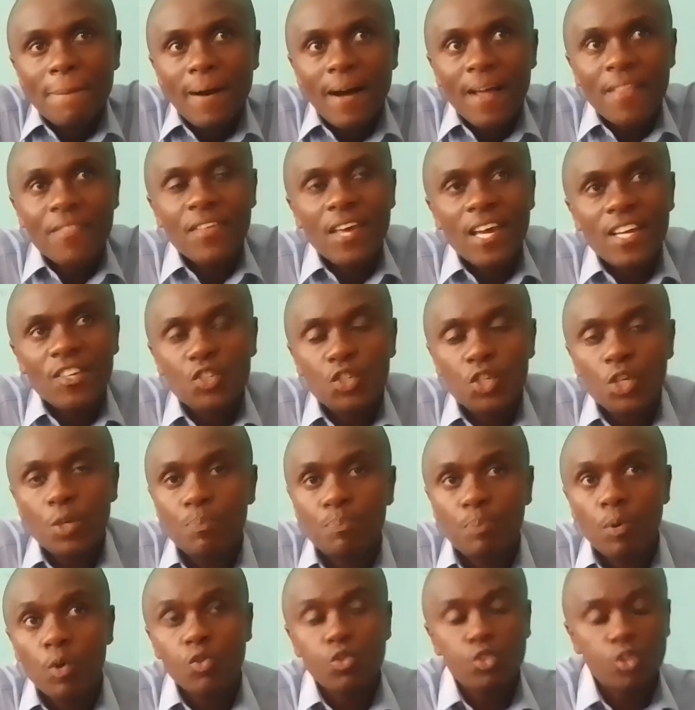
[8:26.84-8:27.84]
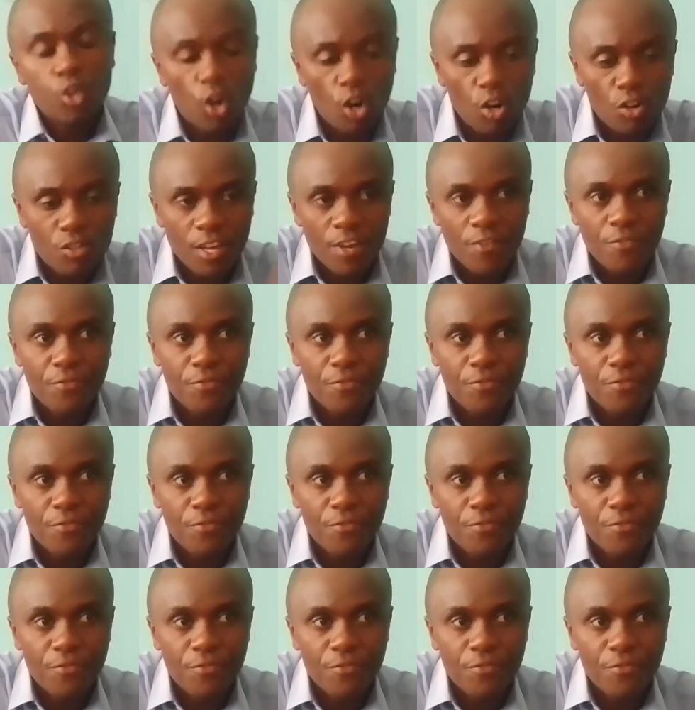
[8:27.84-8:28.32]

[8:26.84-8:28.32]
and then she puts on the